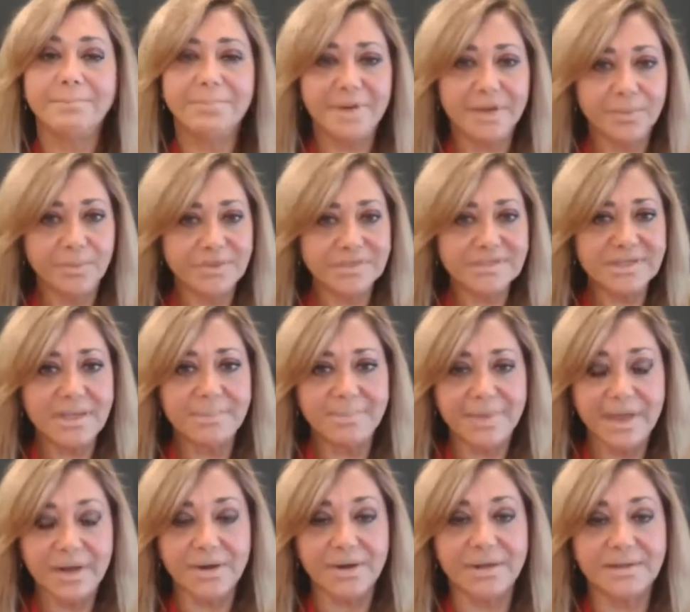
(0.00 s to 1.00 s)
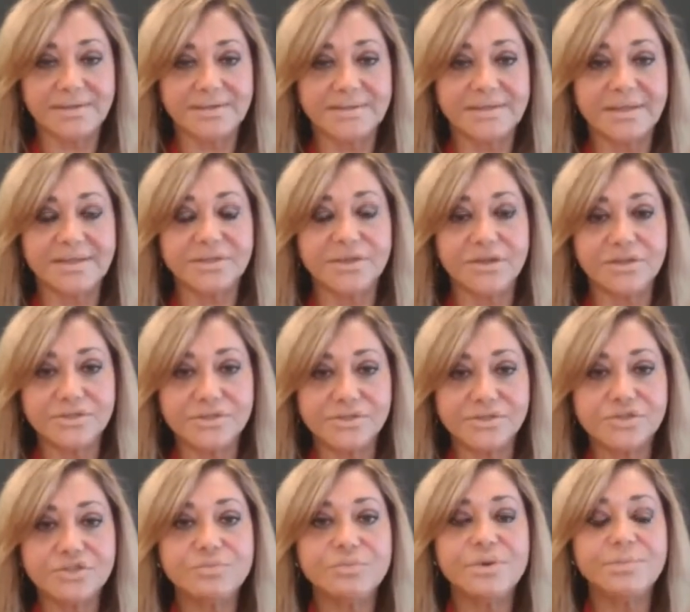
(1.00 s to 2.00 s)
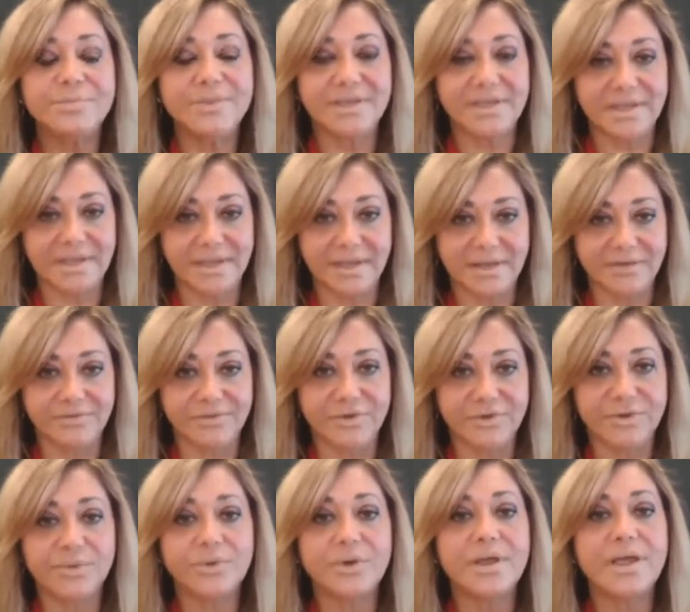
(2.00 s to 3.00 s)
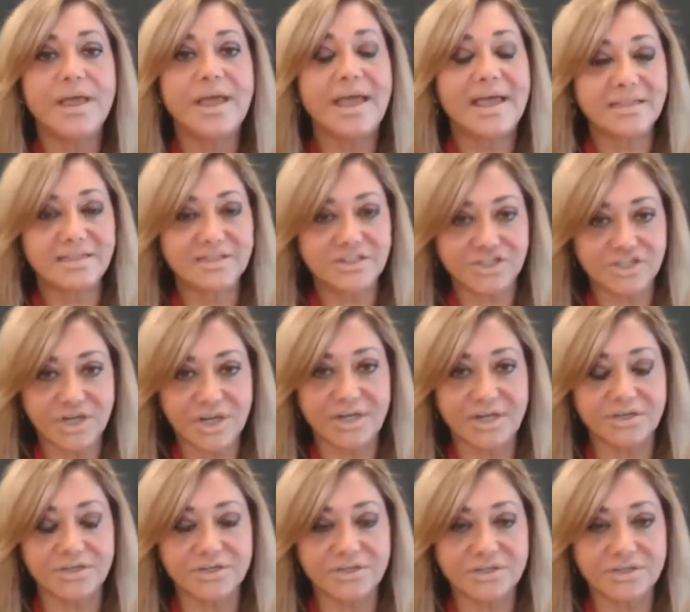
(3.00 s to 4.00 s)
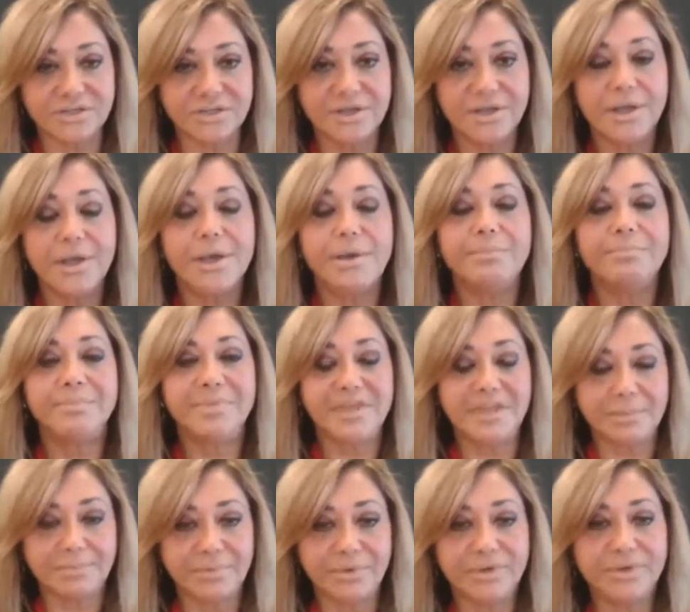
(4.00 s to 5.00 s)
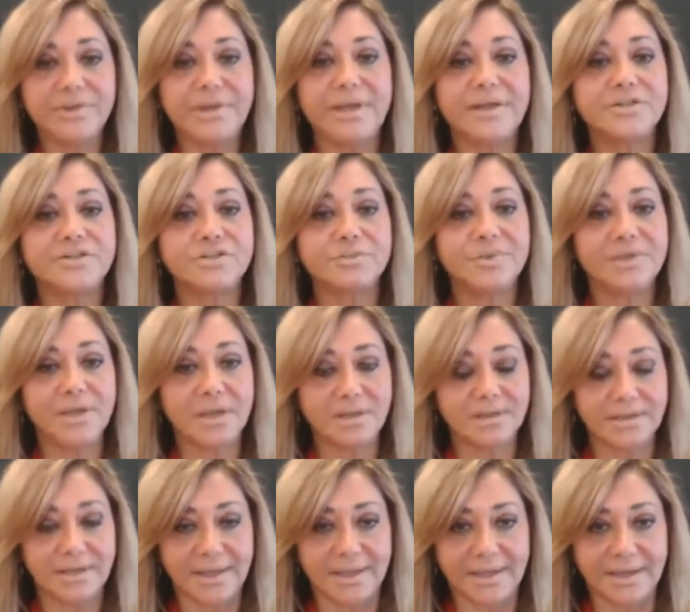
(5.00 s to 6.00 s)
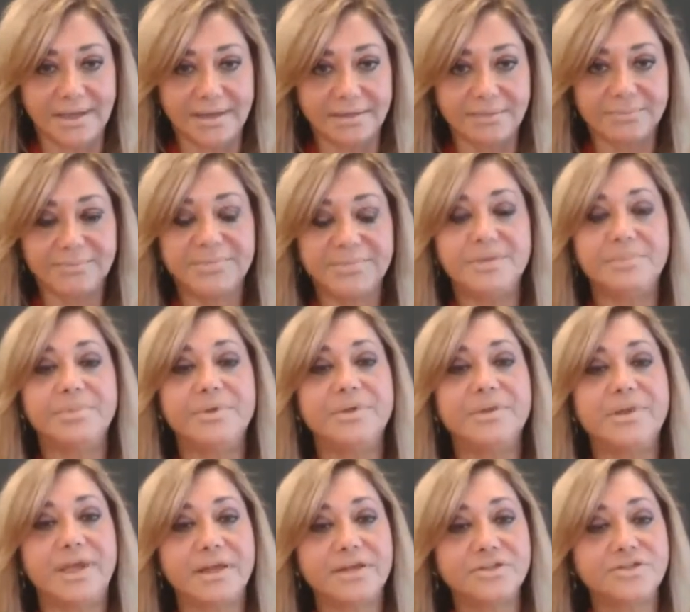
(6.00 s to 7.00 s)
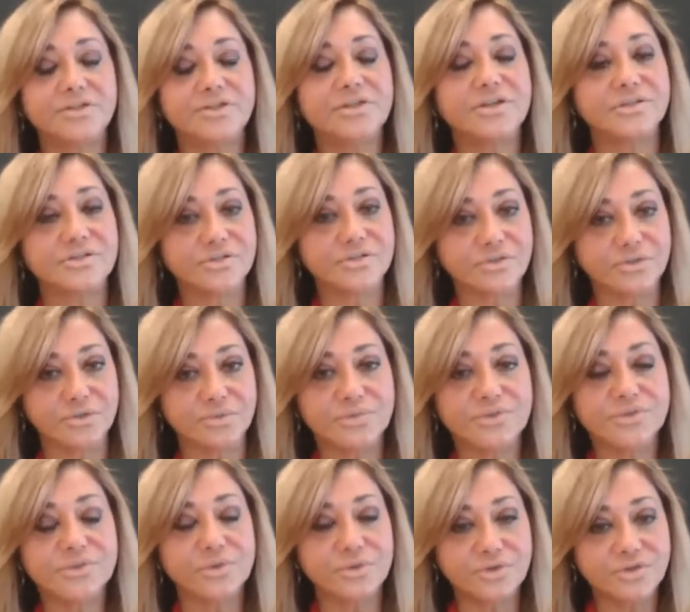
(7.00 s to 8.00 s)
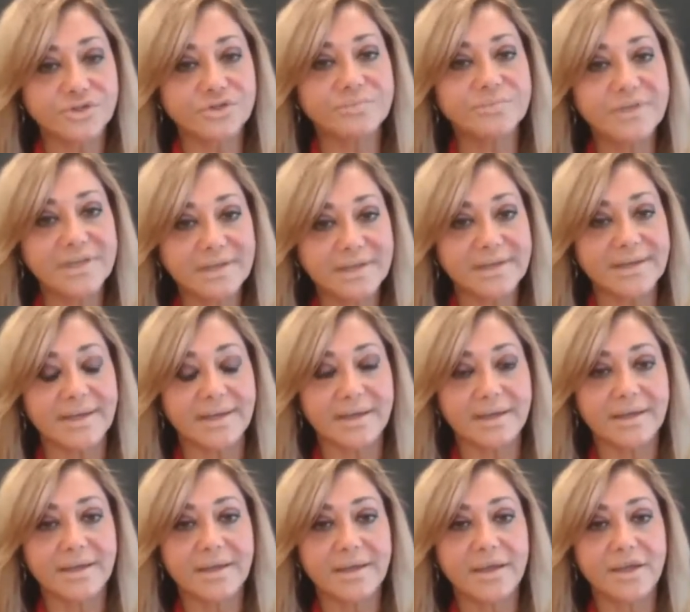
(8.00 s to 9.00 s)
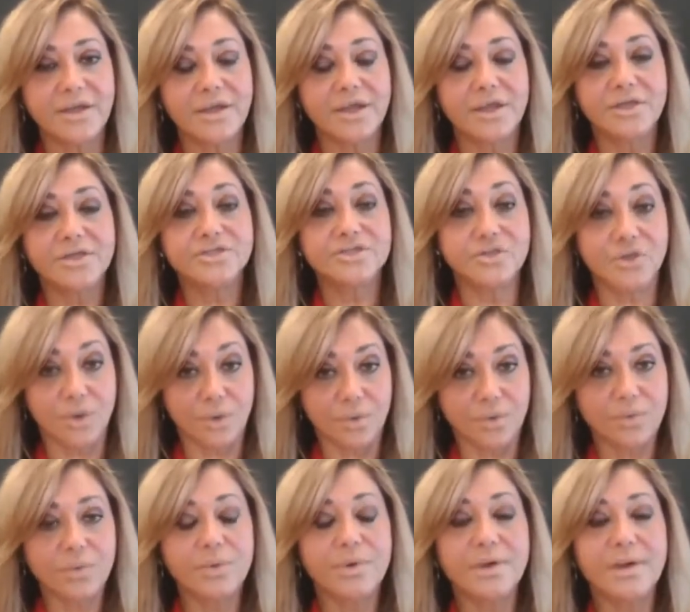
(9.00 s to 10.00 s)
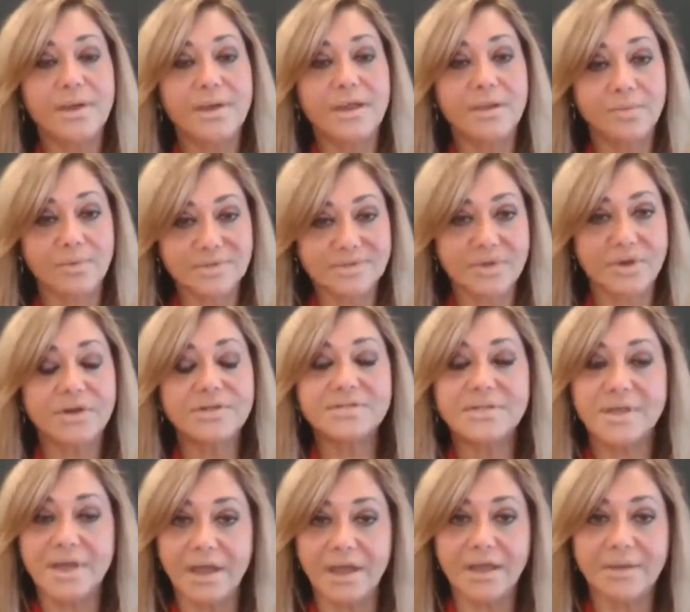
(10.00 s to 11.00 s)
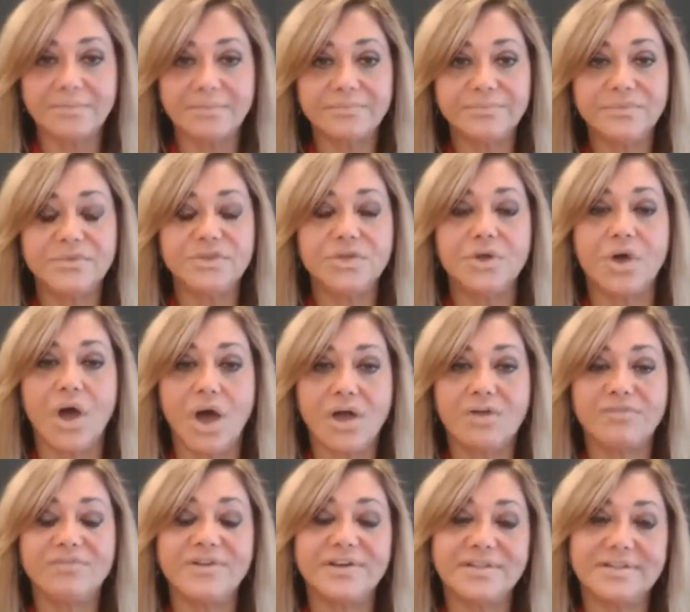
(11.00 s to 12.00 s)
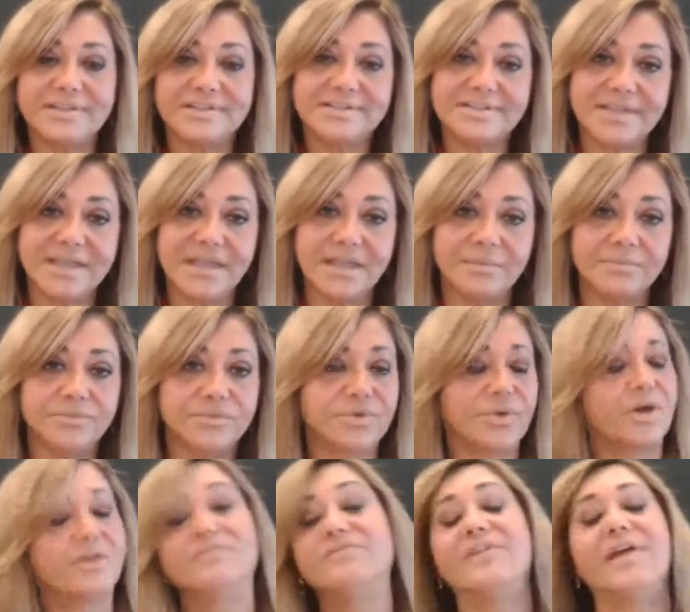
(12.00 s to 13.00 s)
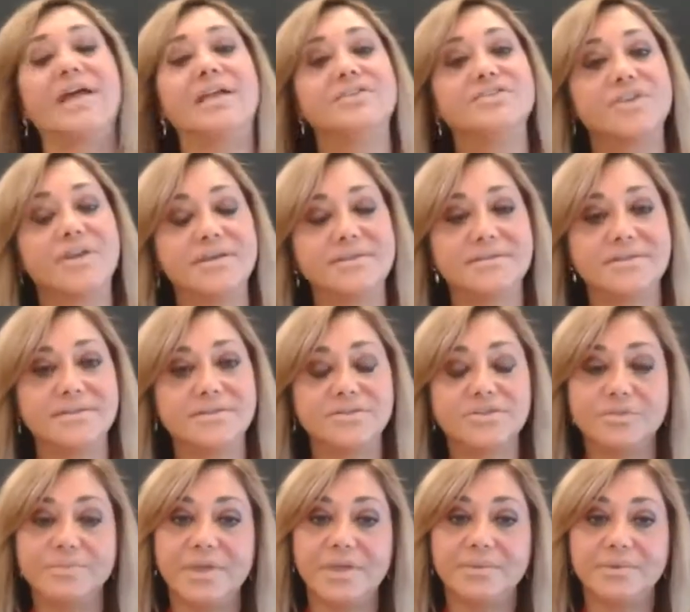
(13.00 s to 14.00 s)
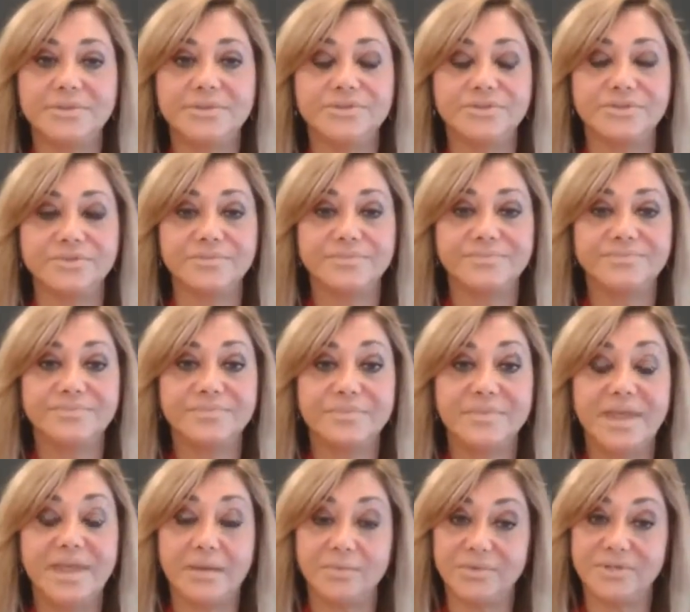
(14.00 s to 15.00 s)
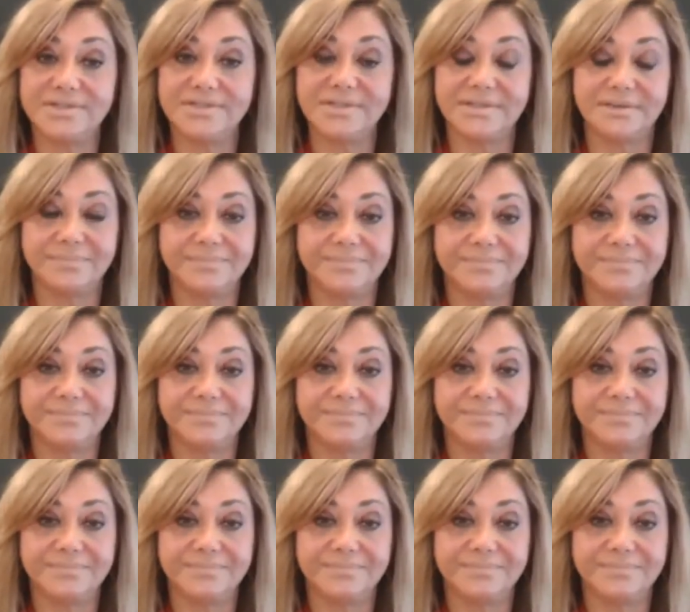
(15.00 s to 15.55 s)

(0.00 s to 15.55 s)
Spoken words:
But it was apparent that consumer behavior had changed. People like to be online. People like to consume social media. So it was our time to offer the same to our franchisees to be able to do. And we did.